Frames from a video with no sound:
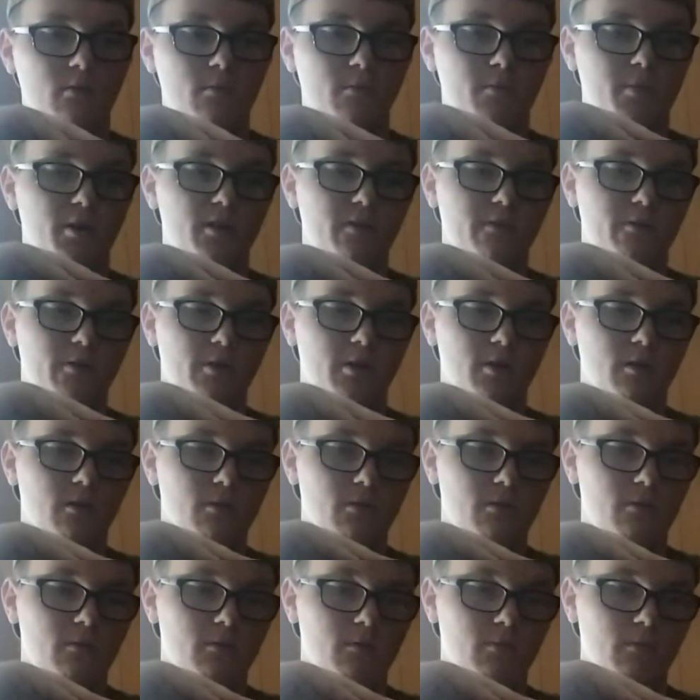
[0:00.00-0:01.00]
buffer
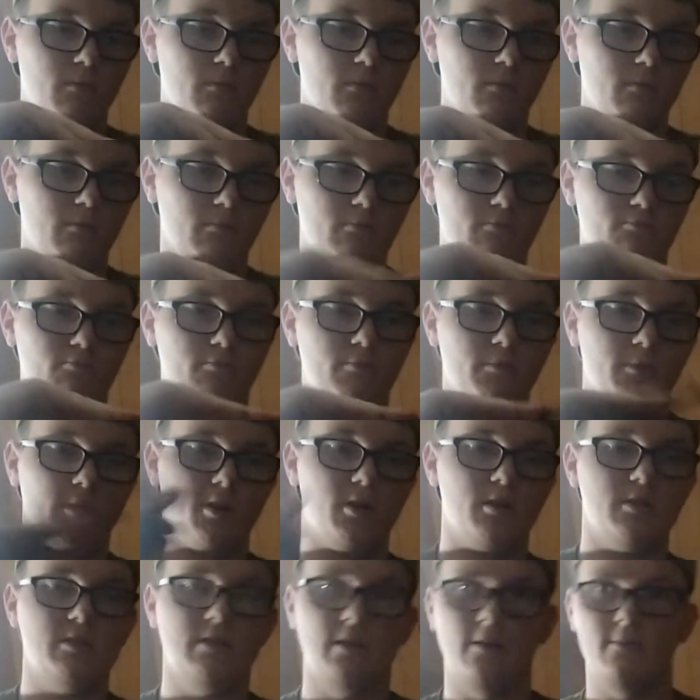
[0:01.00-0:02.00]
out. A
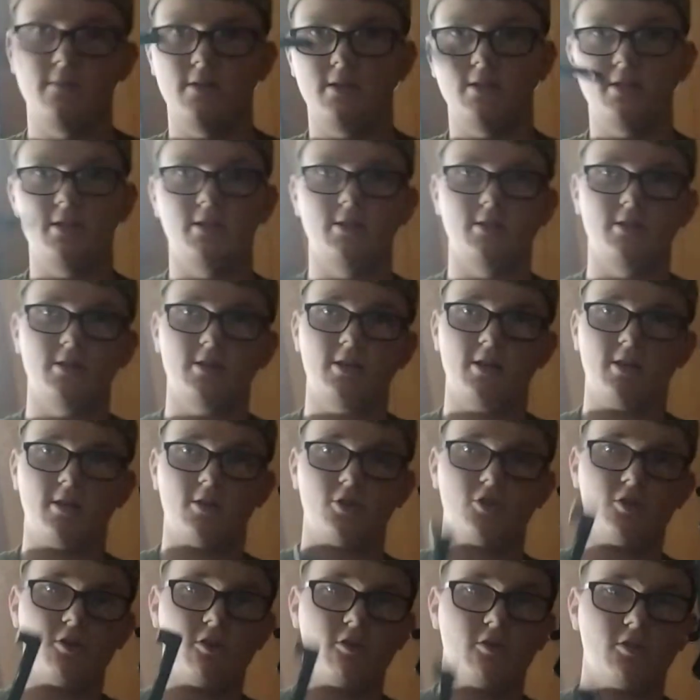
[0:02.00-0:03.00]
lot of times it's easy to take the
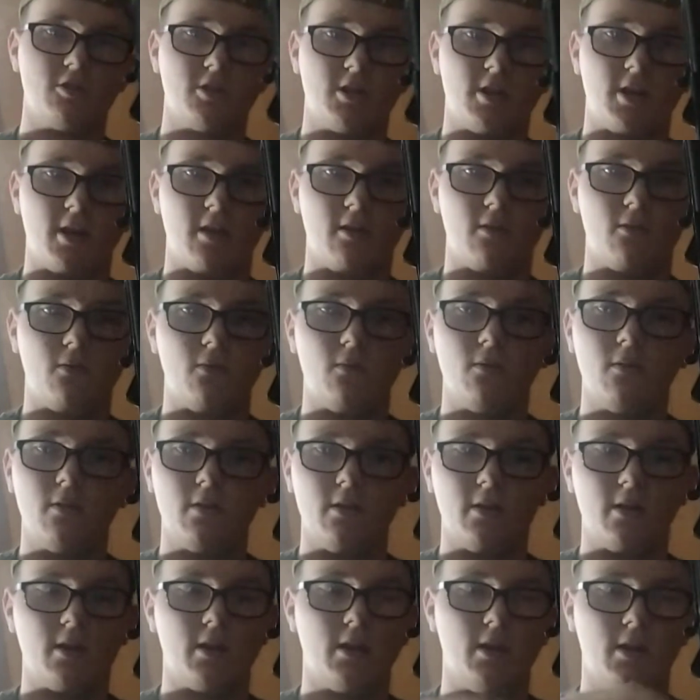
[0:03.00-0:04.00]
charging handle
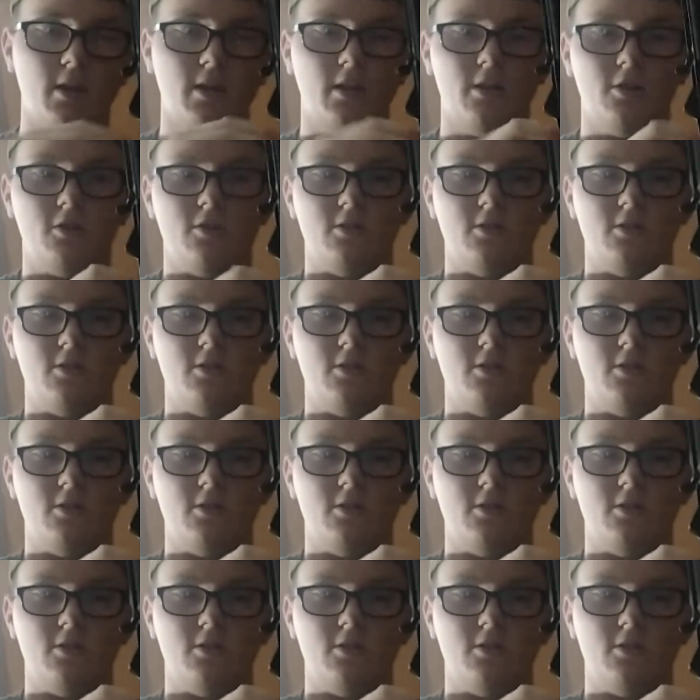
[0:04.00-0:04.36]
and